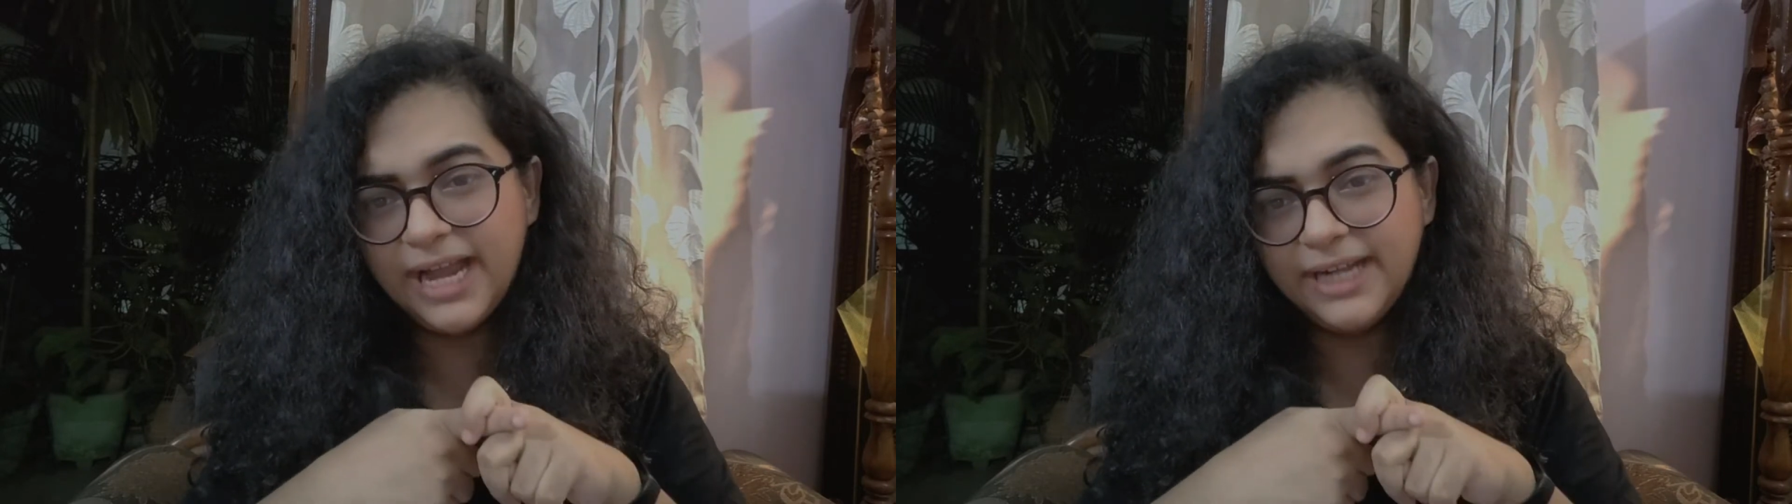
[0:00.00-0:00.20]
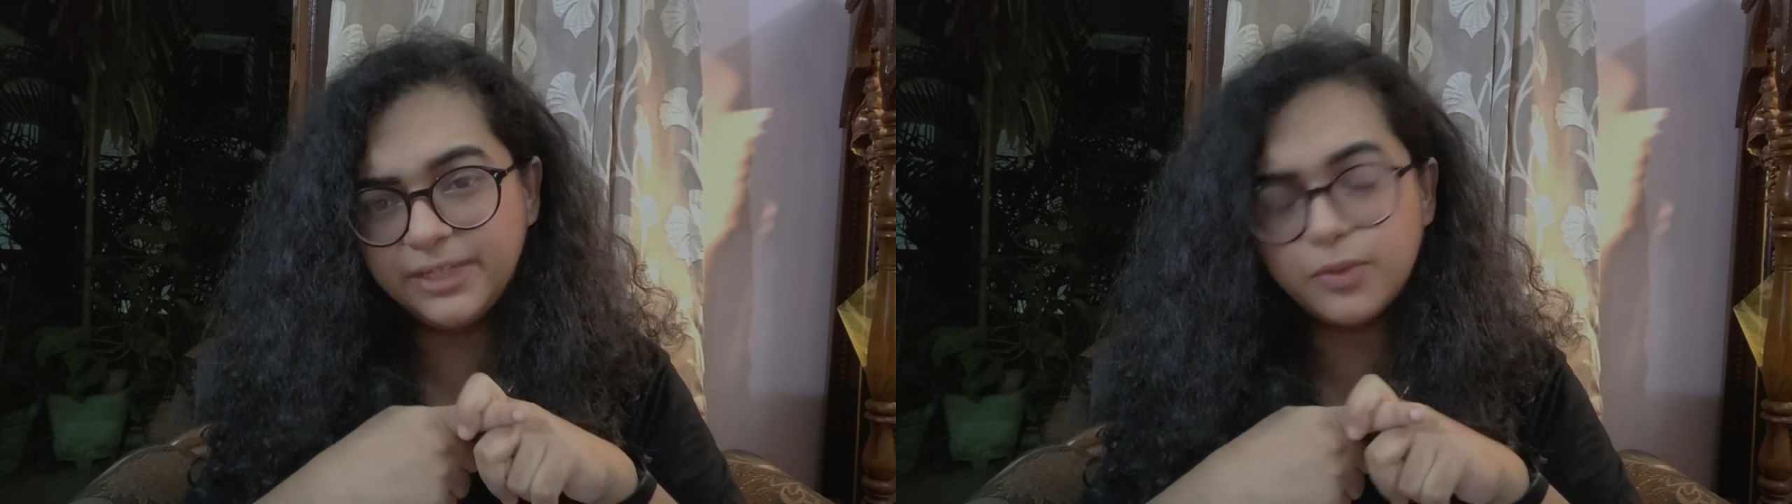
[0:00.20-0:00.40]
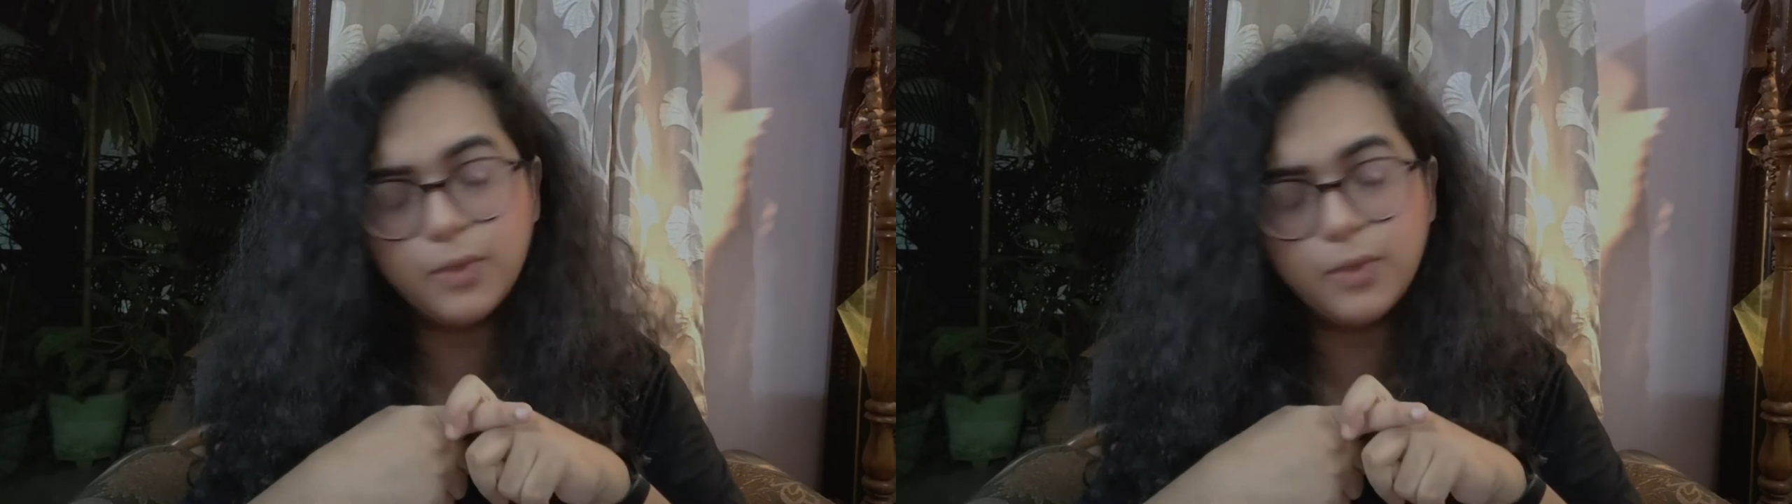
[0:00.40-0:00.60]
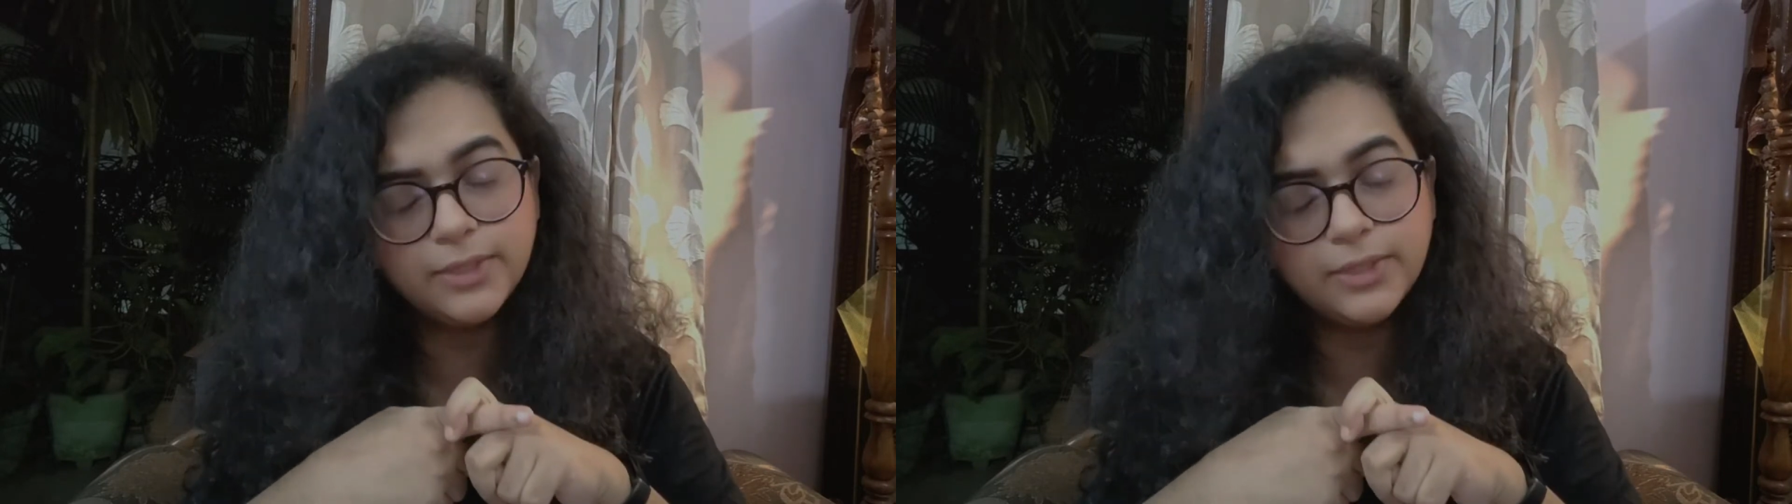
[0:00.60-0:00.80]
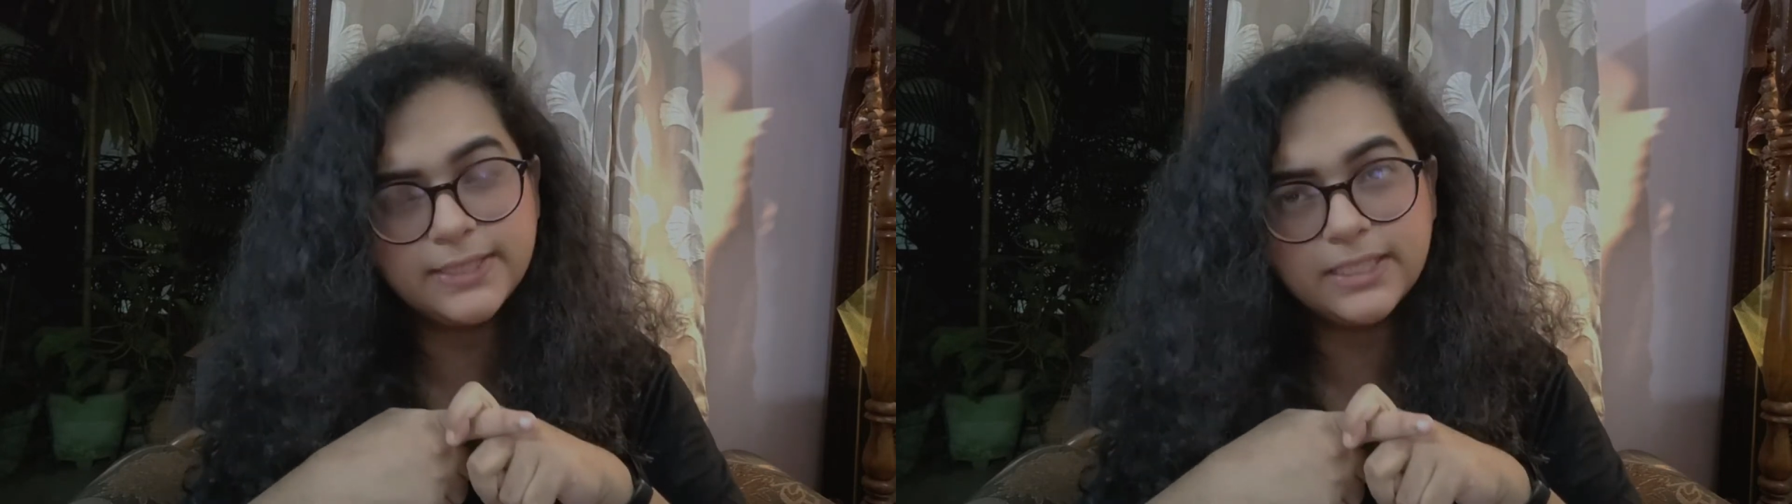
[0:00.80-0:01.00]
had
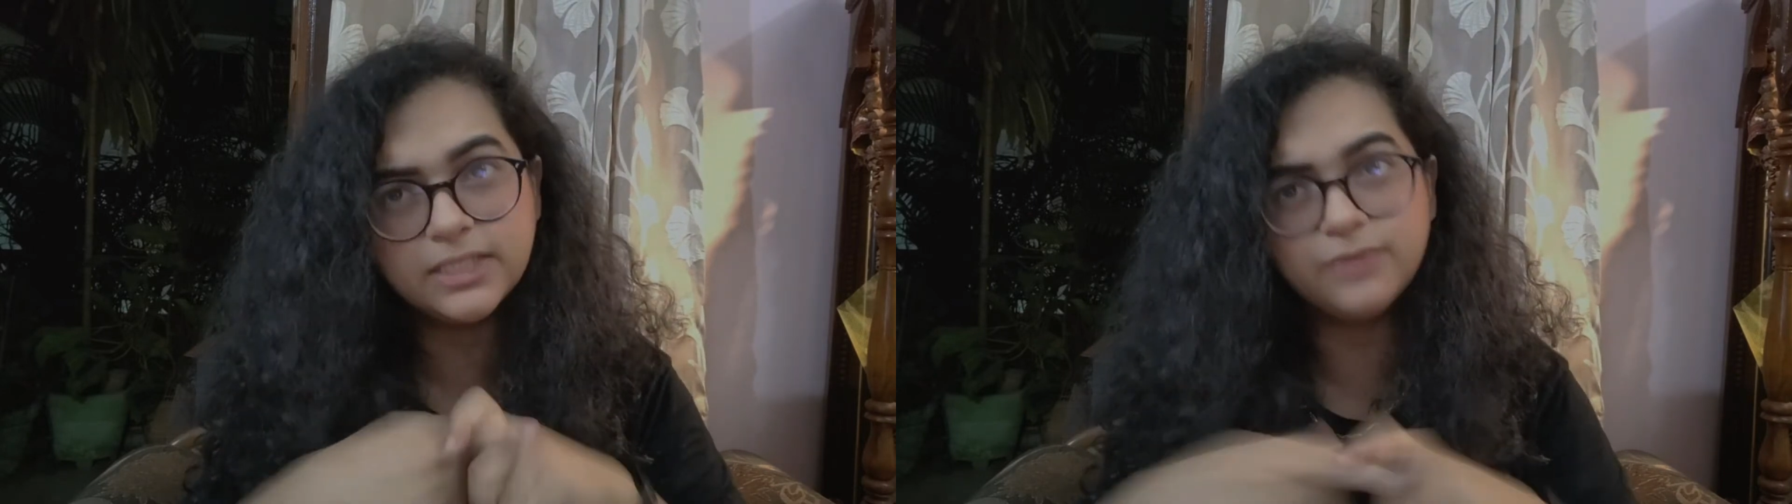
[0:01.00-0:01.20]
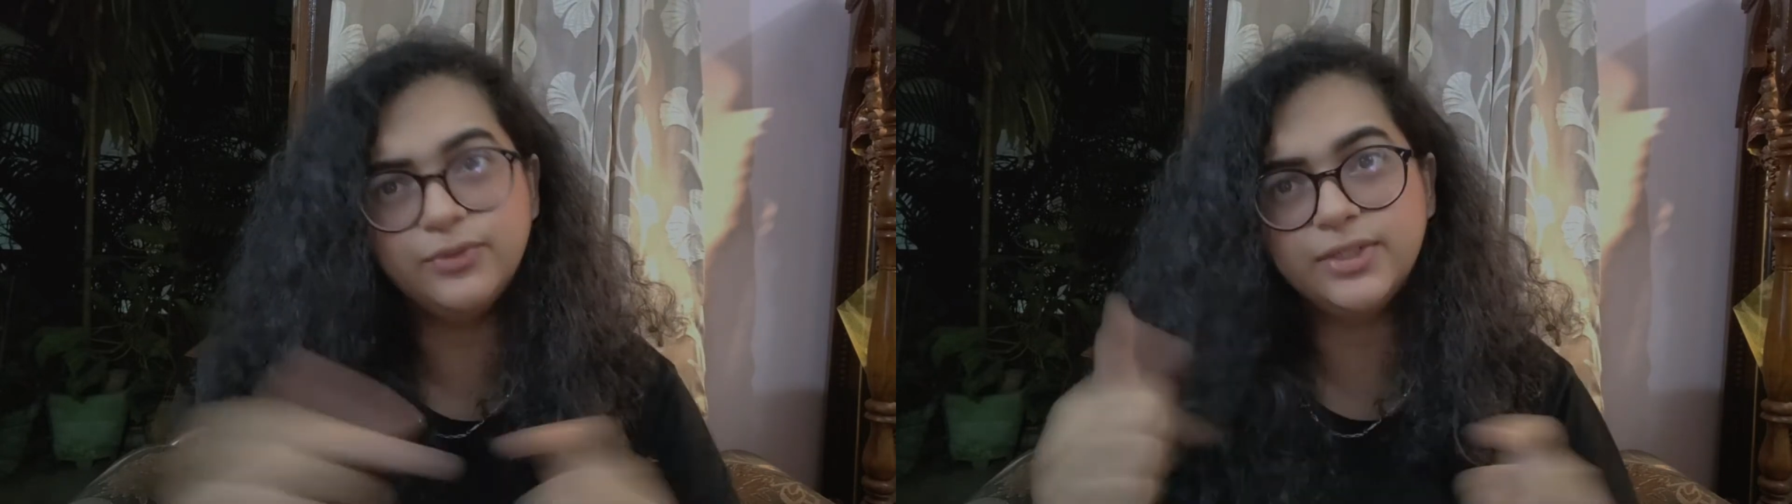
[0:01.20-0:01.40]
throughout the season